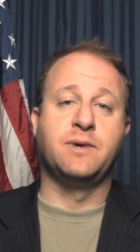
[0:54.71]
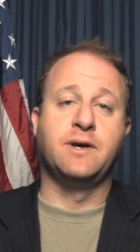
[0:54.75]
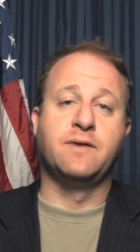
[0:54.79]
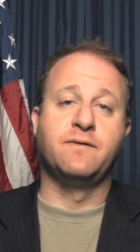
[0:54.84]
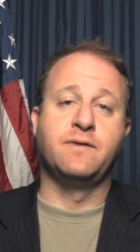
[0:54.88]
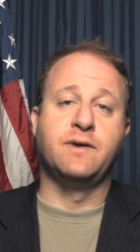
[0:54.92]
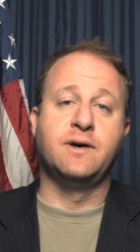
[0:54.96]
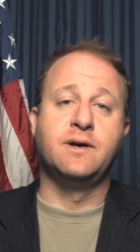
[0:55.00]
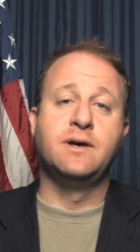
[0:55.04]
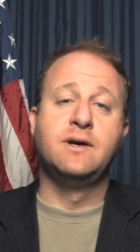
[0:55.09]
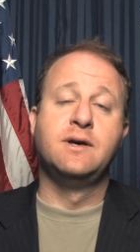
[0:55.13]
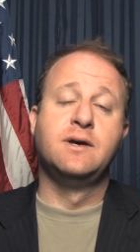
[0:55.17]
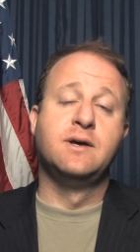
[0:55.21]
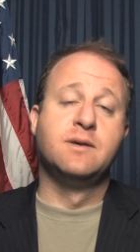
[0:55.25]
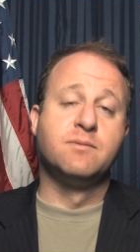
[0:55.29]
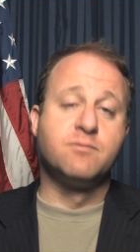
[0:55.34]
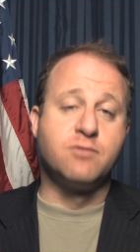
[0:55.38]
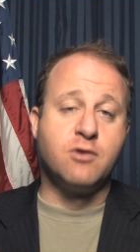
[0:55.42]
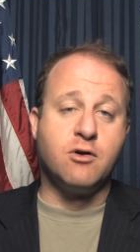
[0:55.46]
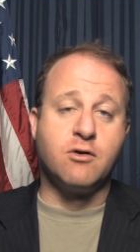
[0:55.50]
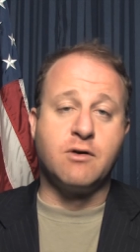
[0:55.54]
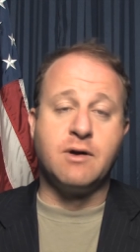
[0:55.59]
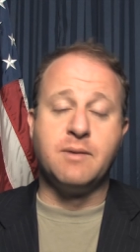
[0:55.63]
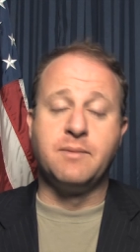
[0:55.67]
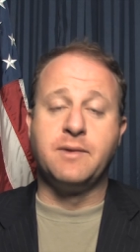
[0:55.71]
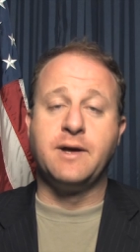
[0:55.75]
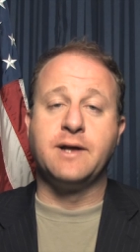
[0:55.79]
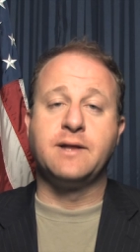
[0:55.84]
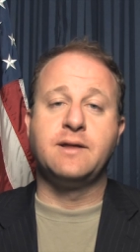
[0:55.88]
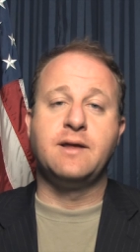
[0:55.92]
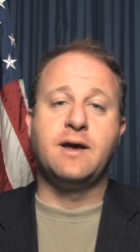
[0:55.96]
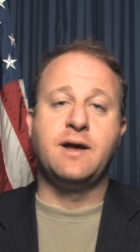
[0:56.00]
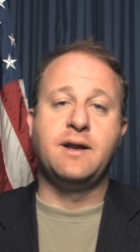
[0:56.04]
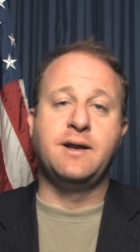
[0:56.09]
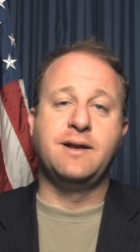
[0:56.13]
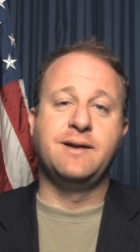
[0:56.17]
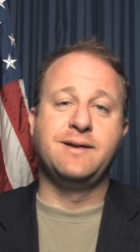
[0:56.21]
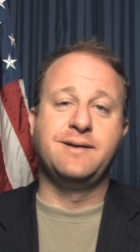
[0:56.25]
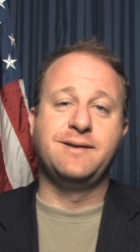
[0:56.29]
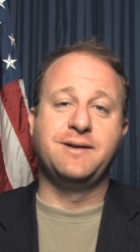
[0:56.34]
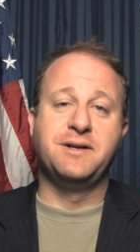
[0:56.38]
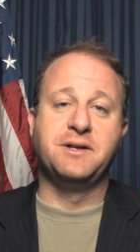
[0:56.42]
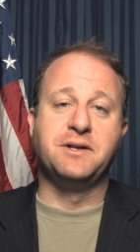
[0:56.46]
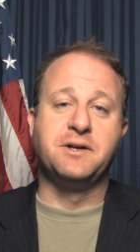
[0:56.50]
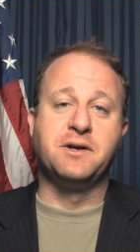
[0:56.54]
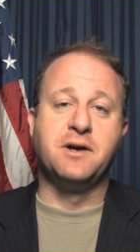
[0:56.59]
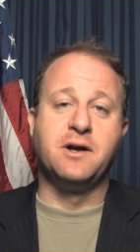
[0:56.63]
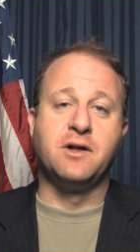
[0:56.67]
We have a program like that
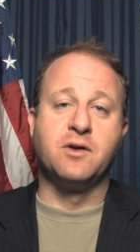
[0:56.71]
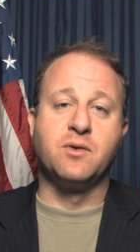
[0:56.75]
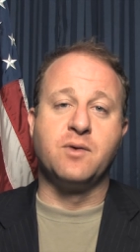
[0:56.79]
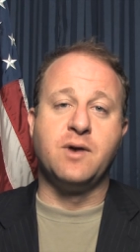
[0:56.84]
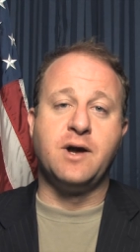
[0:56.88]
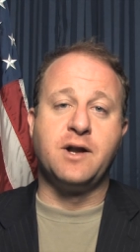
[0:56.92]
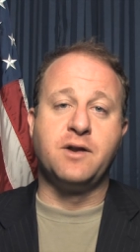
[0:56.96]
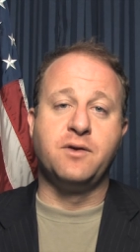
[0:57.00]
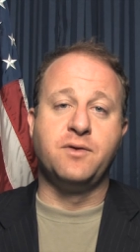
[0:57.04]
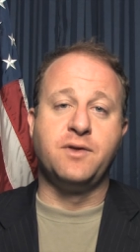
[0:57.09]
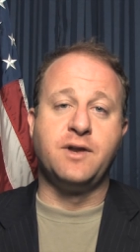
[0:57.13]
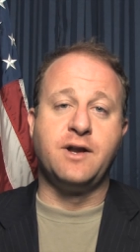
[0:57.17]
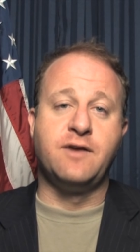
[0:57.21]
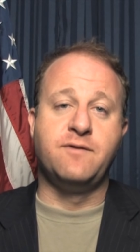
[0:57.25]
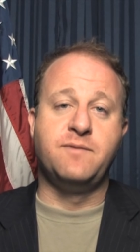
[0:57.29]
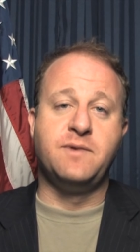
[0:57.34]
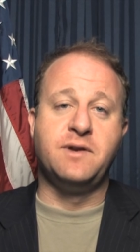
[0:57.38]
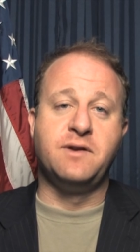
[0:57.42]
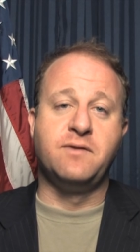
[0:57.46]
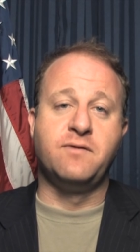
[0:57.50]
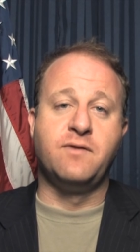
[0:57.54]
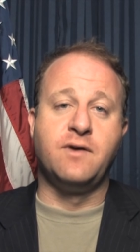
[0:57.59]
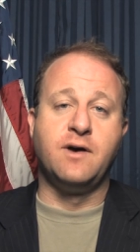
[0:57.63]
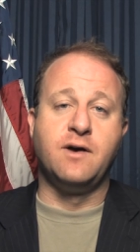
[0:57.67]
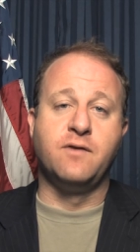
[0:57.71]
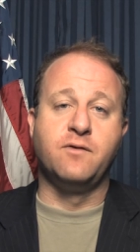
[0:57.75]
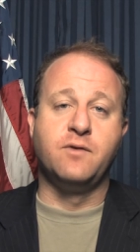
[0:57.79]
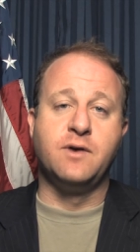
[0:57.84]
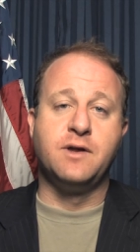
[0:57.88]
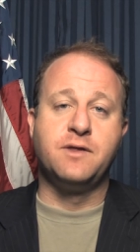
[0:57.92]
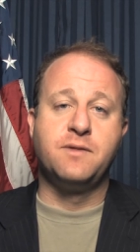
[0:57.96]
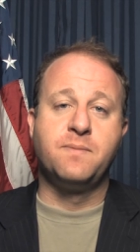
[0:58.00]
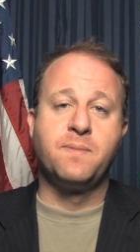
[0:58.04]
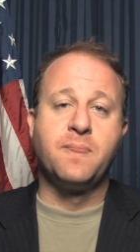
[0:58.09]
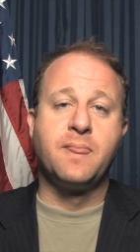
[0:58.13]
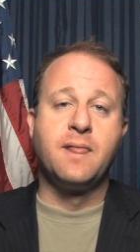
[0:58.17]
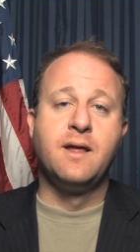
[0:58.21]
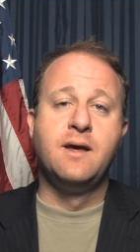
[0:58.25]
in Colorado that I've been involved with.